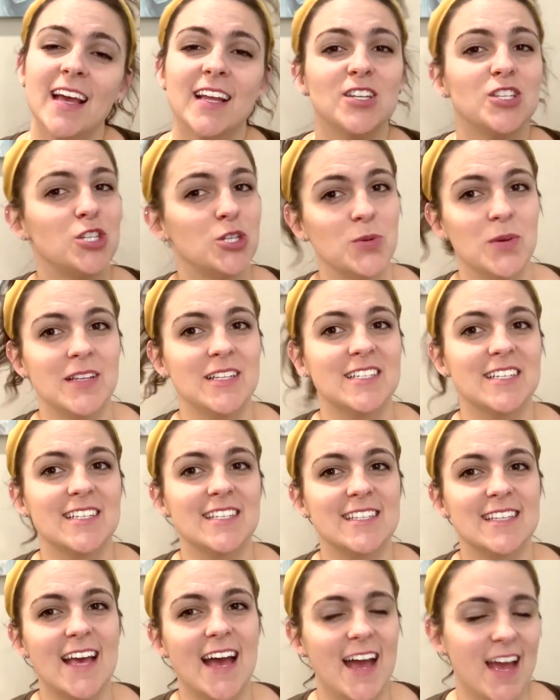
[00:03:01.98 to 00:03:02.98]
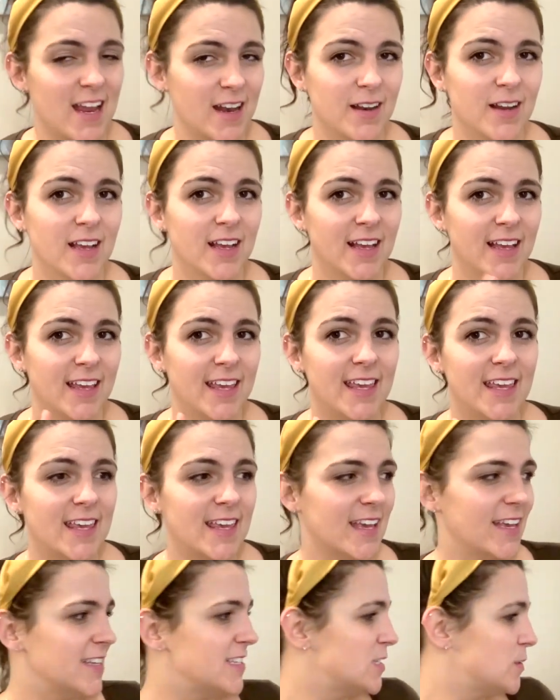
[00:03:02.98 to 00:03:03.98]
doing just that. He
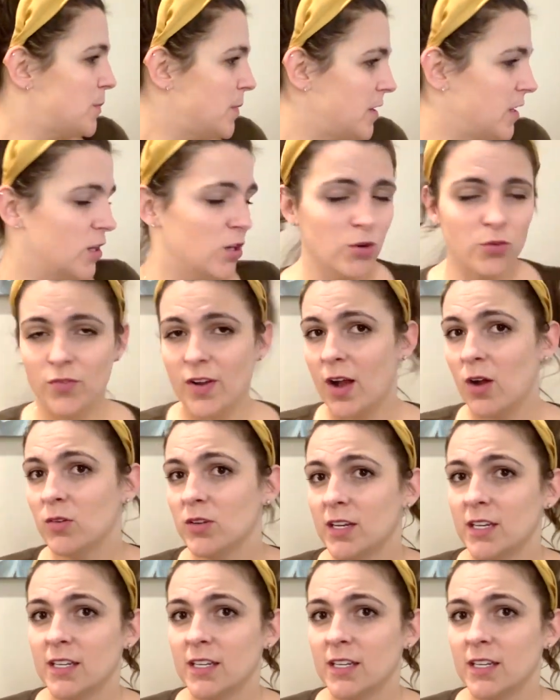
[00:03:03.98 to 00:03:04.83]
is spinning around and